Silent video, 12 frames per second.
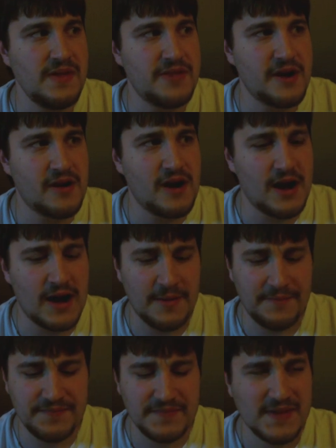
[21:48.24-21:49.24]
they're
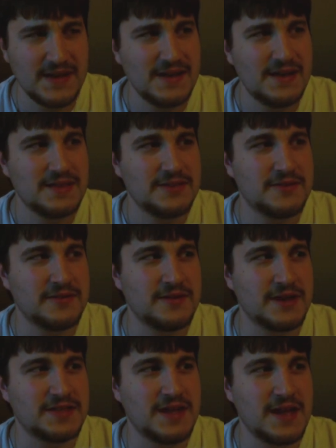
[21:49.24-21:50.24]
uh, they're,
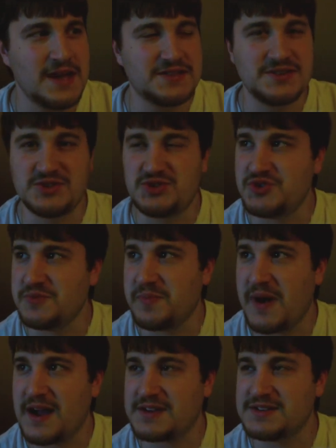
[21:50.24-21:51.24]
like they hit this
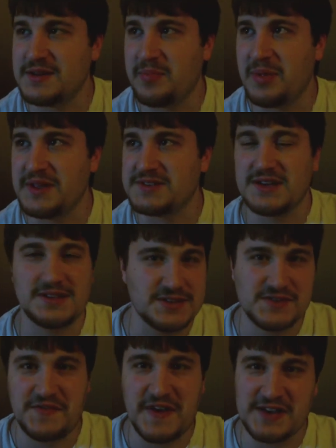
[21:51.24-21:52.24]
jukebox and it plays like
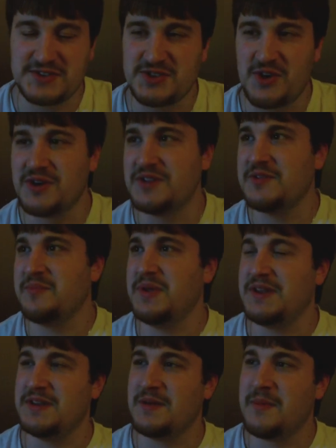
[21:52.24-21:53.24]
this fast song, and they're
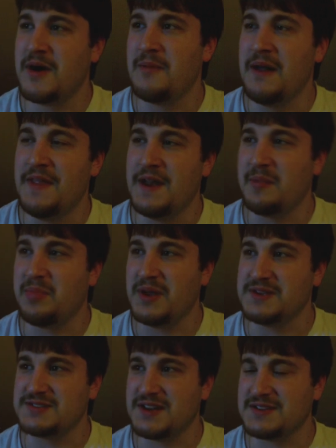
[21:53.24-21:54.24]
beating them up. And then it
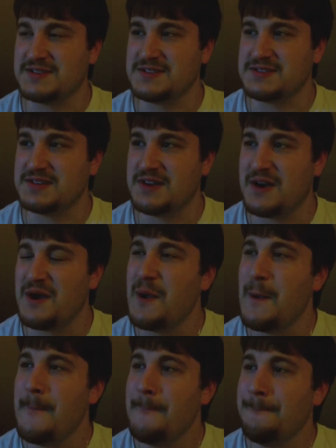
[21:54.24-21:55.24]
plays like this uh,
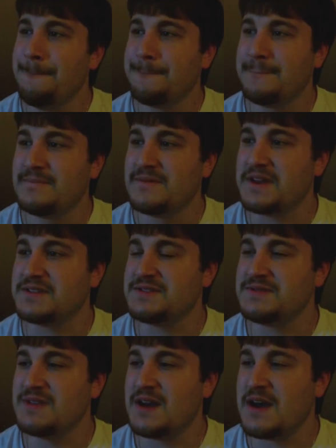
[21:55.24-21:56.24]
like
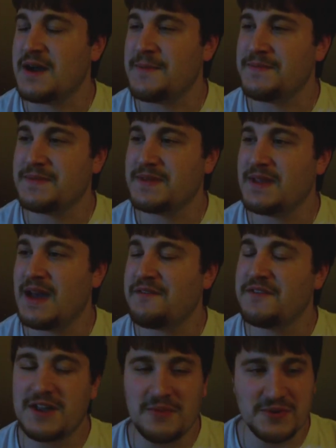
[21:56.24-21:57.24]
uh, I
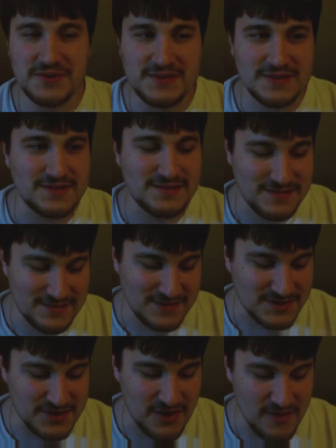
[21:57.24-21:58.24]
forget what the
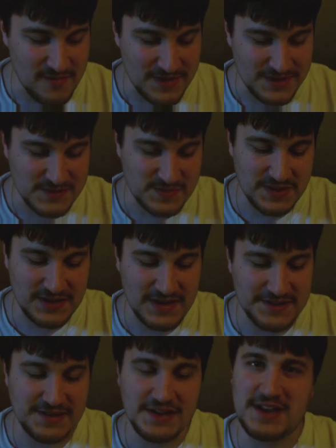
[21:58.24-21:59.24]
the term is, but
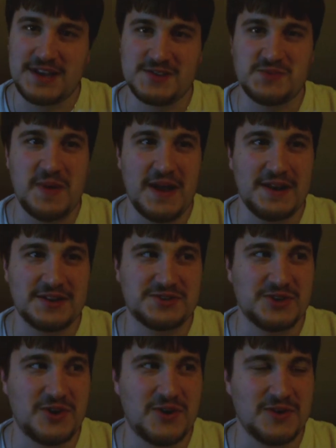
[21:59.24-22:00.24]
it's like a Hispanic
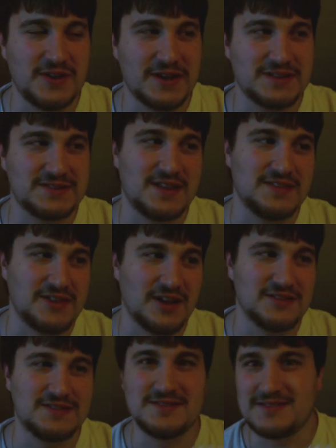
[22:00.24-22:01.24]
song, like dun
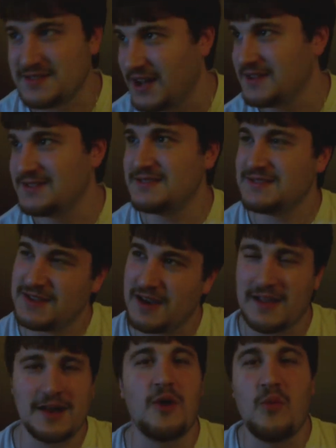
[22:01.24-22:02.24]
dun dun,
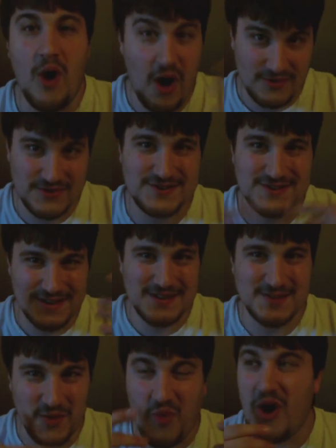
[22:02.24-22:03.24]
dun like a waltz.
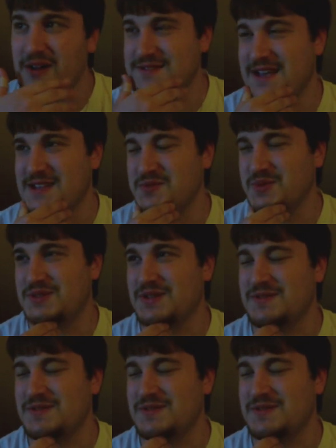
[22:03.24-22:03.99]
It's a waltz. That's what